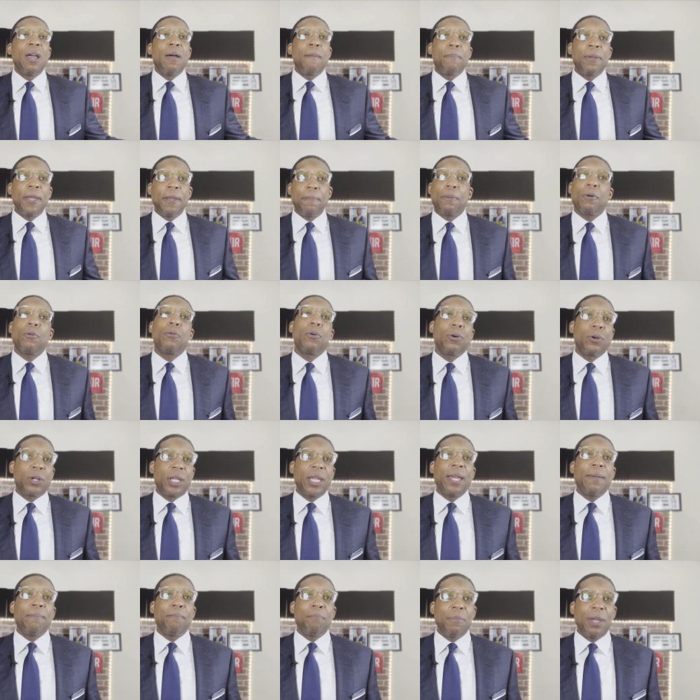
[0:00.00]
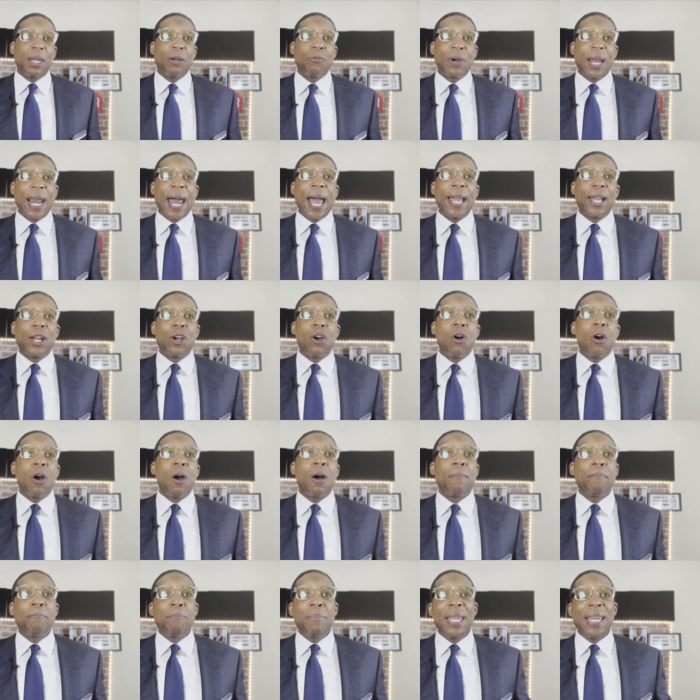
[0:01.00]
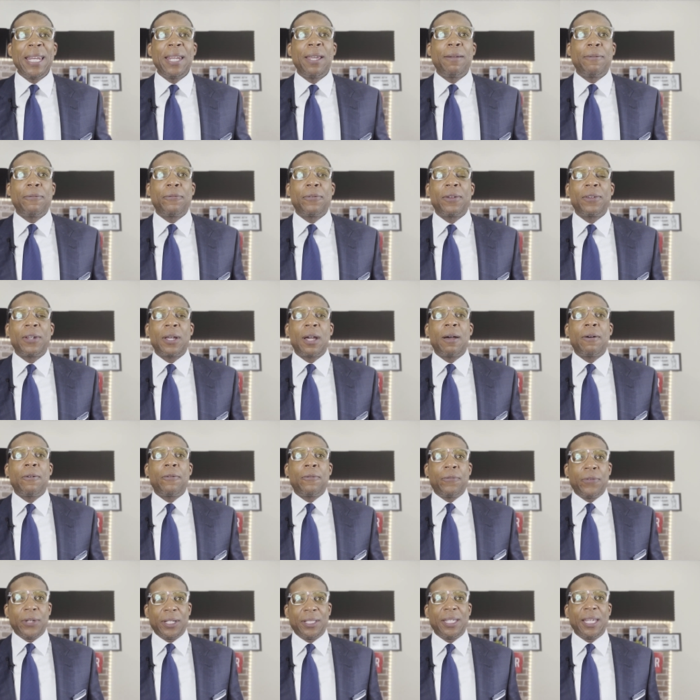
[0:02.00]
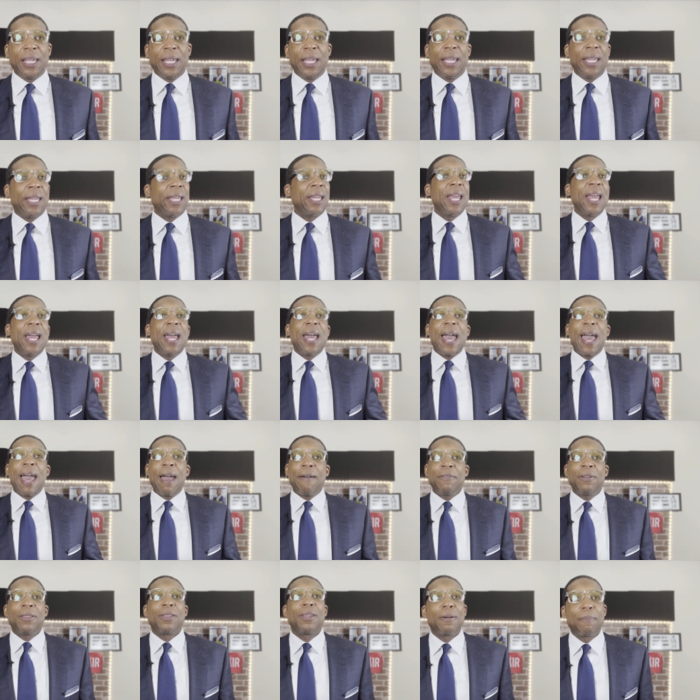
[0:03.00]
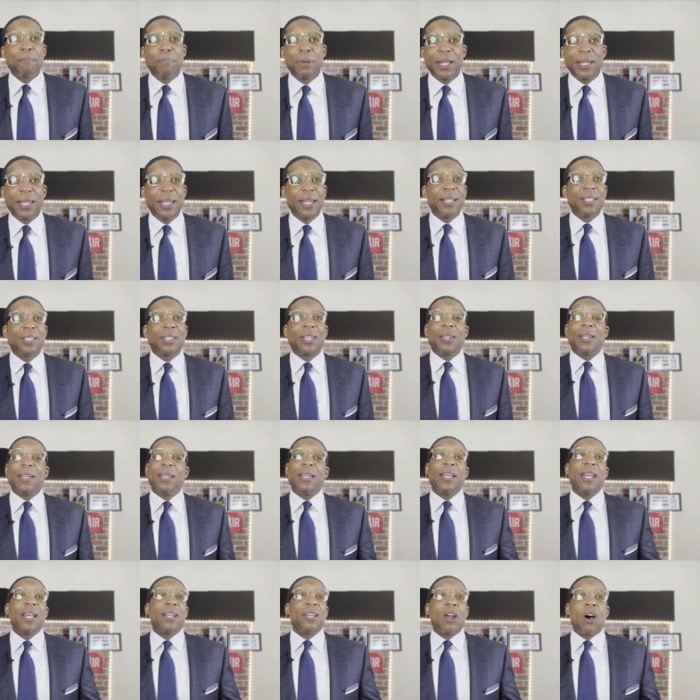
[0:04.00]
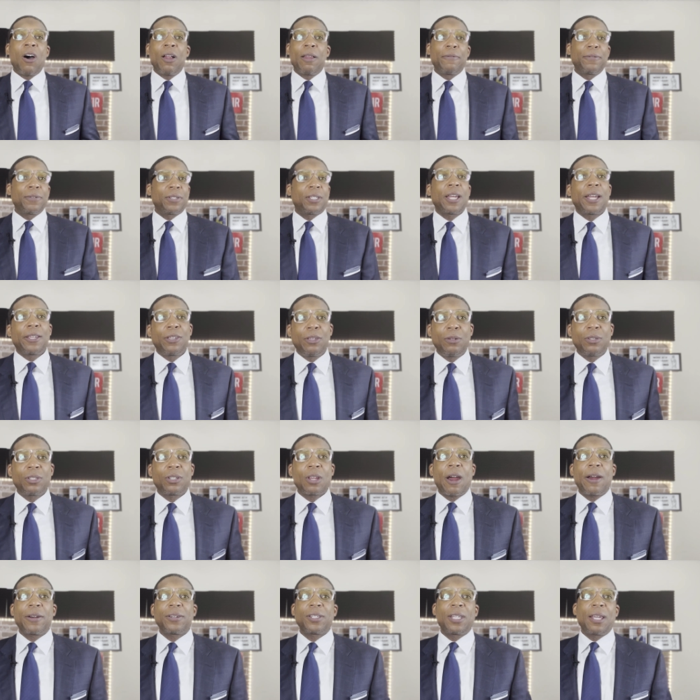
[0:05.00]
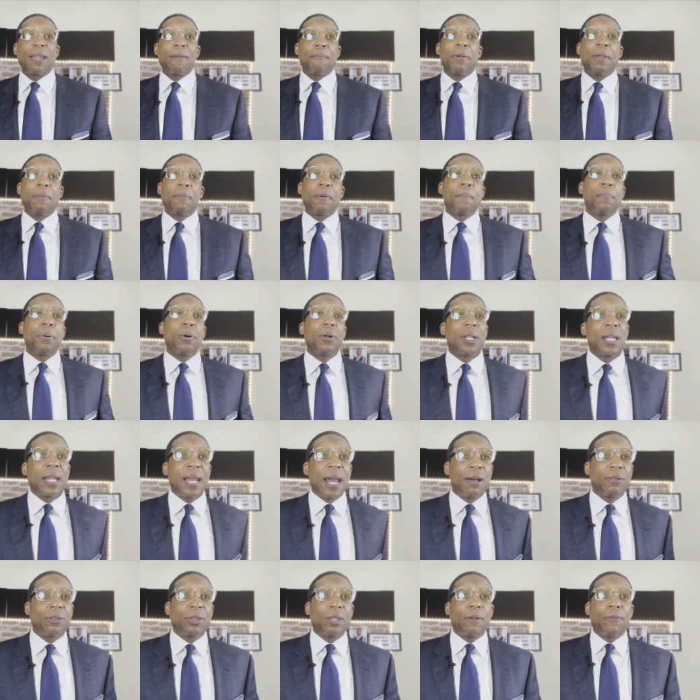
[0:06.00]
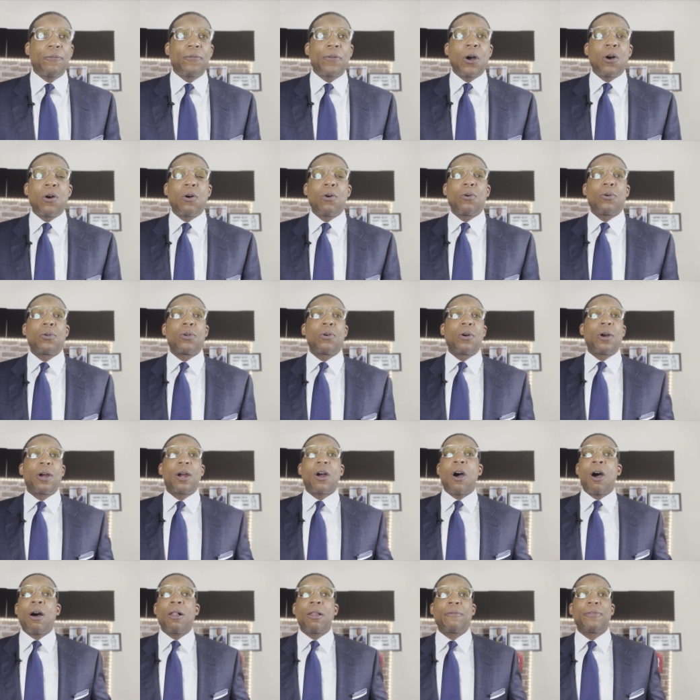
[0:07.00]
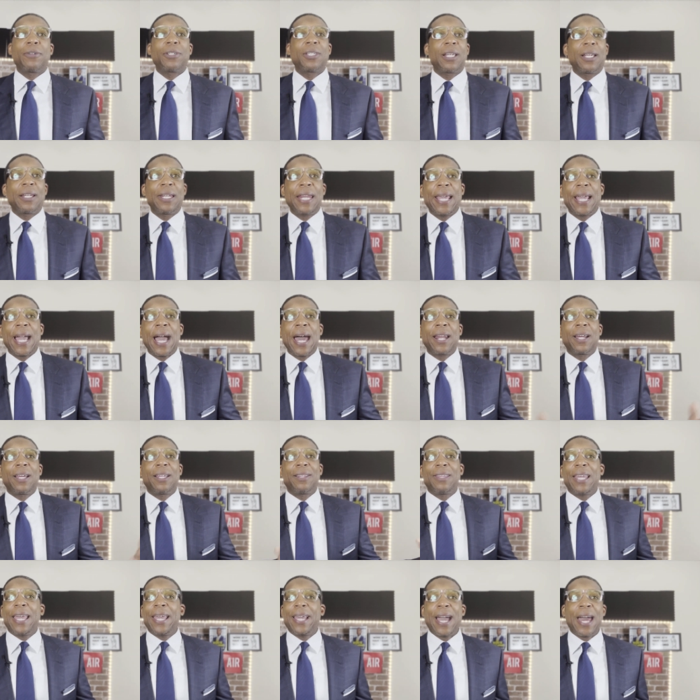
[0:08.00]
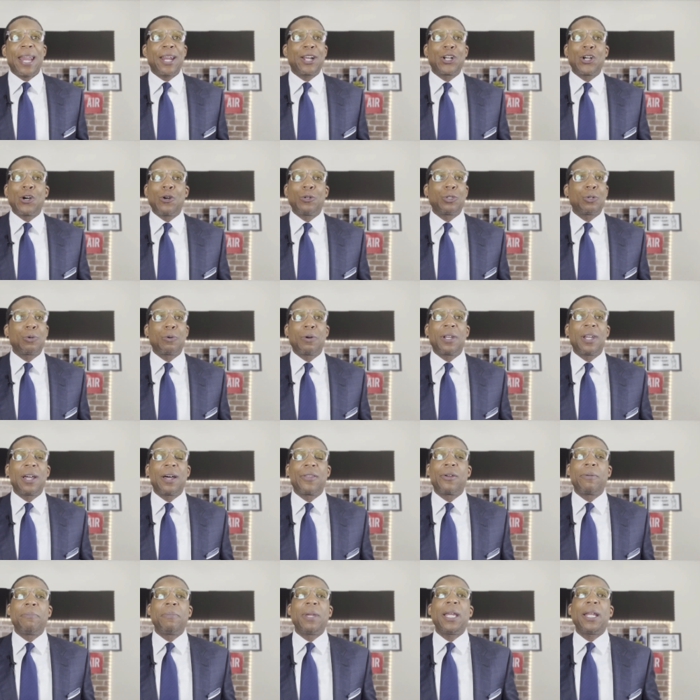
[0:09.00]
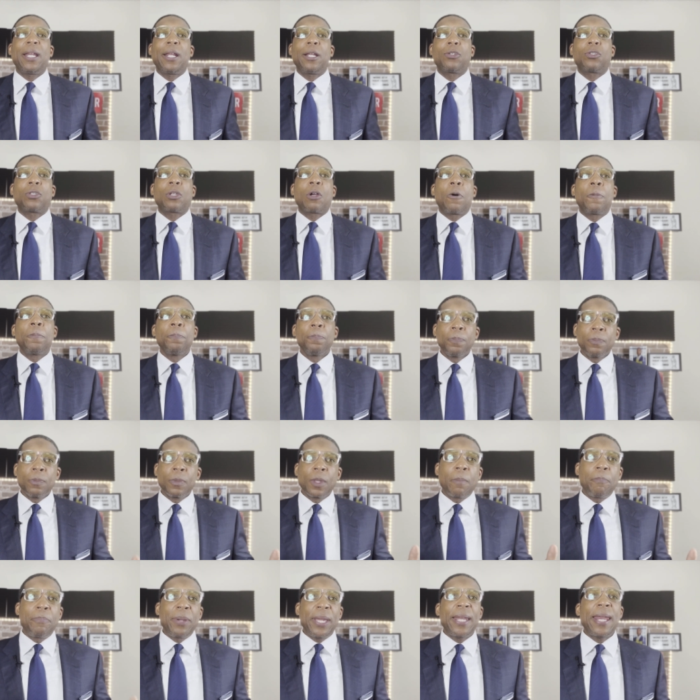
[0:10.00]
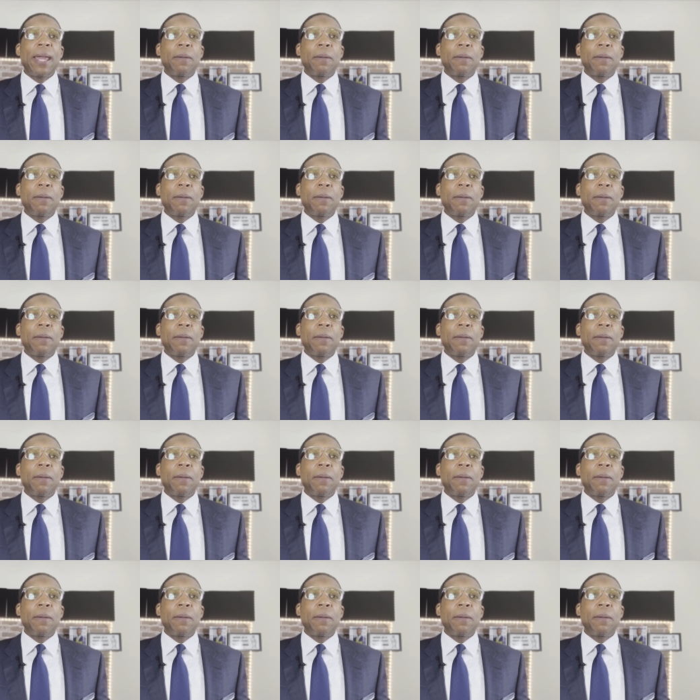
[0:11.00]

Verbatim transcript: people will get what I call meeting uh, fatigue, having the ability to all of a sudden you start seeing people pulling out their phone, or all of a sudden they gotta they gotta go to another meeting. So being